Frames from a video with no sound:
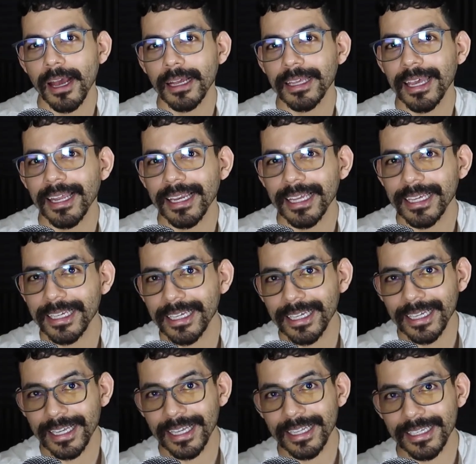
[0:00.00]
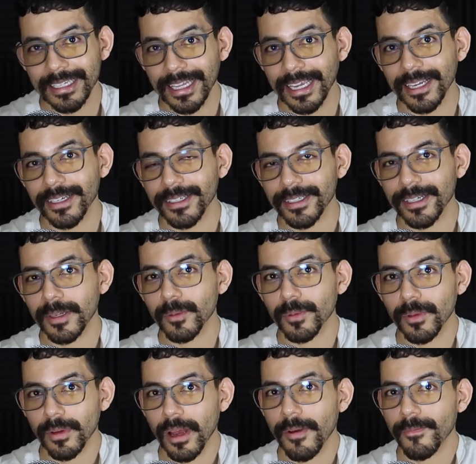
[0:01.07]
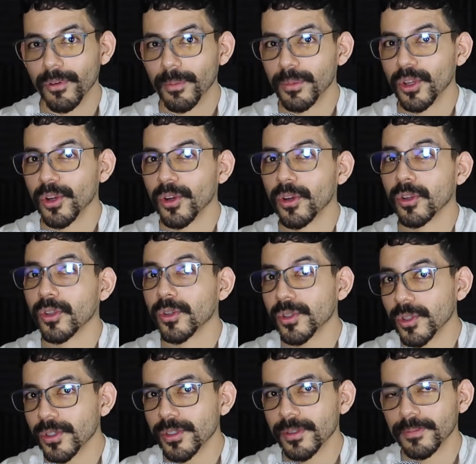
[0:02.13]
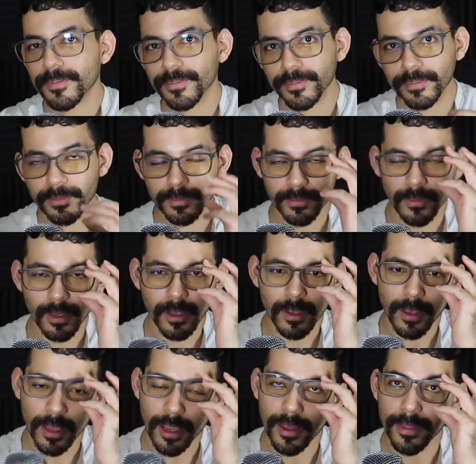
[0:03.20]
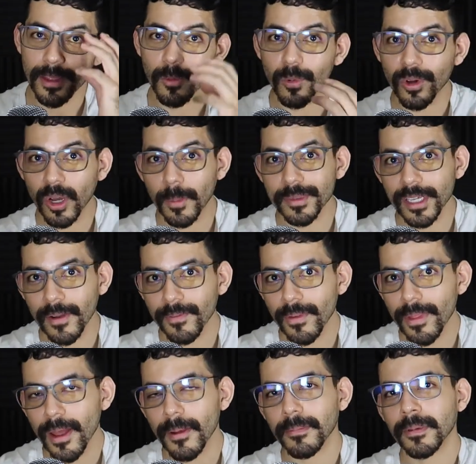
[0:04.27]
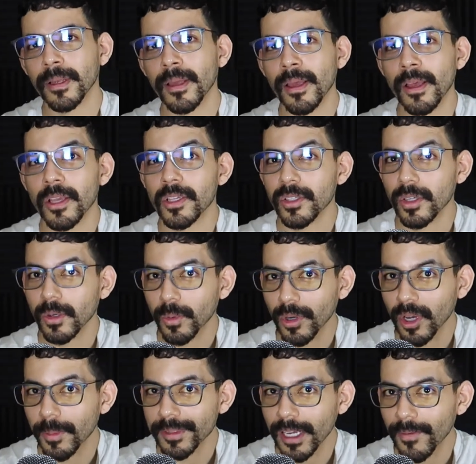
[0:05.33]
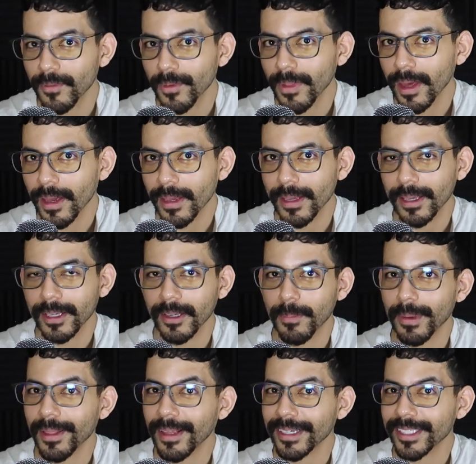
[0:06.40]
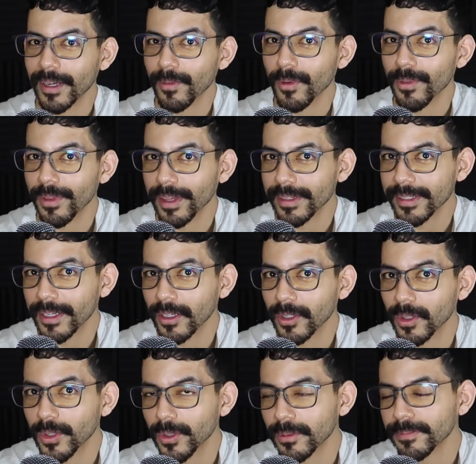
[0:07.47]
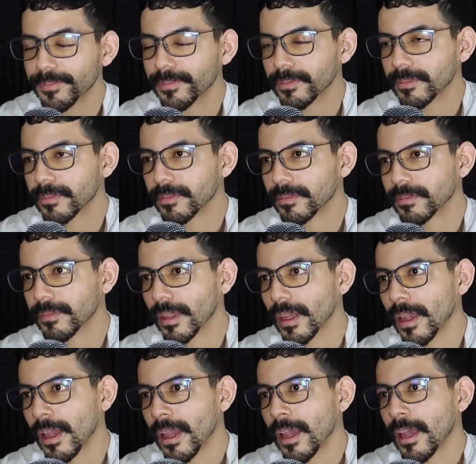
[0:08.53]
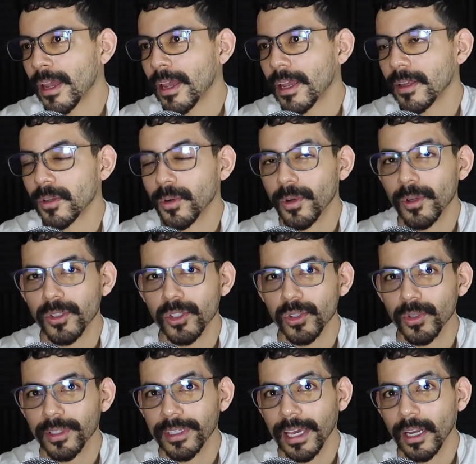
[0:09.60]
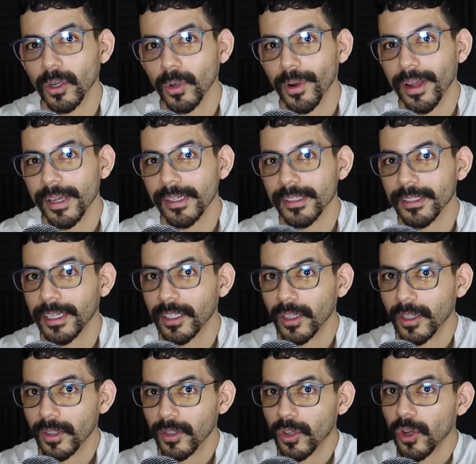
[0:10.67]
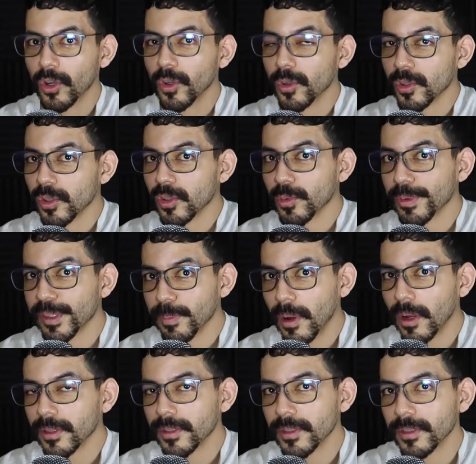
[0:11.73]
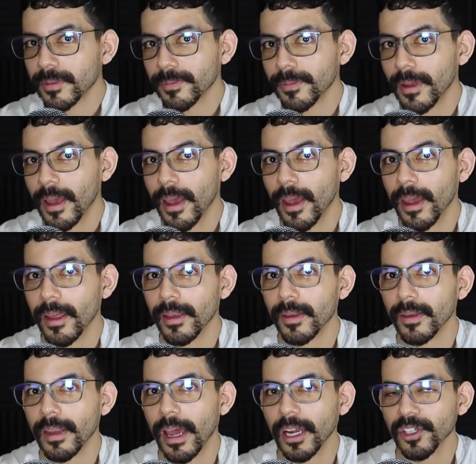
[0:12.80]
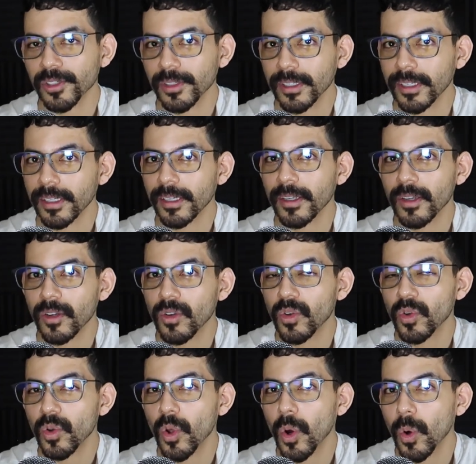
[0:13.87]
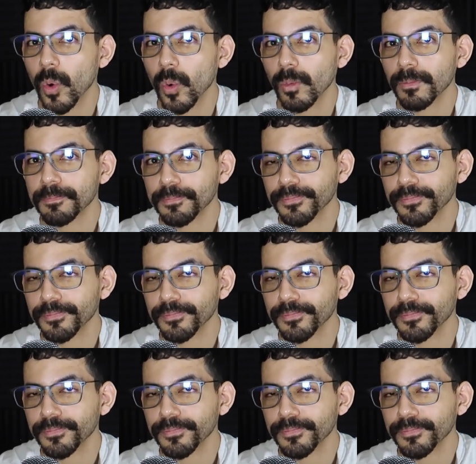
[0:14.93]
getting data and from your users, and then what comes after that. So what comes after that could be like several things that you could do in order to categorize like your users' response and actually know